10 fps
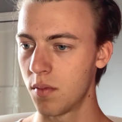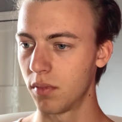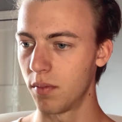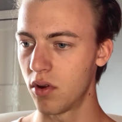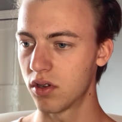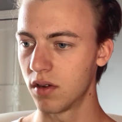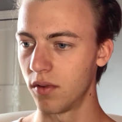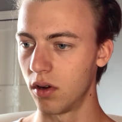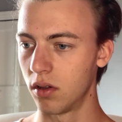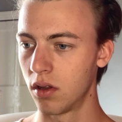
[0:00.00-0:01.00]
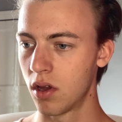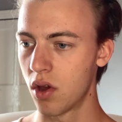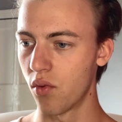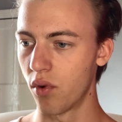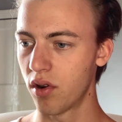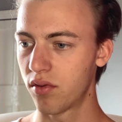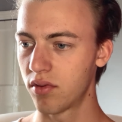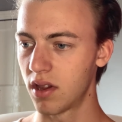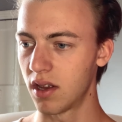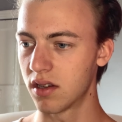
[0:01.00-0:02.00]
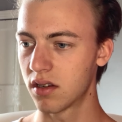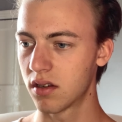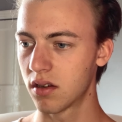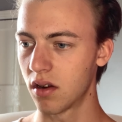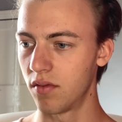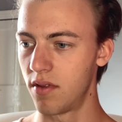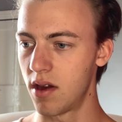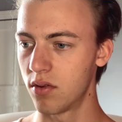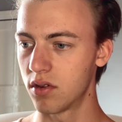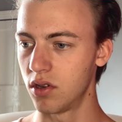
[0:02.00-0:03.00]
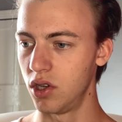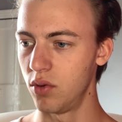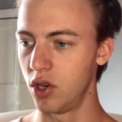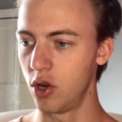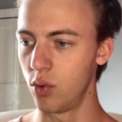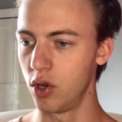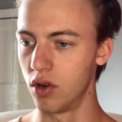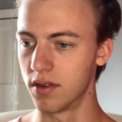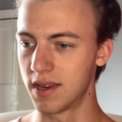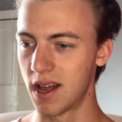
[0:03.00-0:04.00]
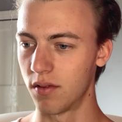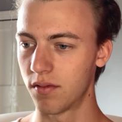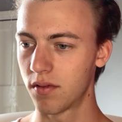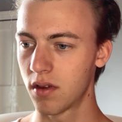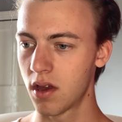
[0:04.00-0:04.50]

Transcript: But most of all, run through the list of those you knew yourself.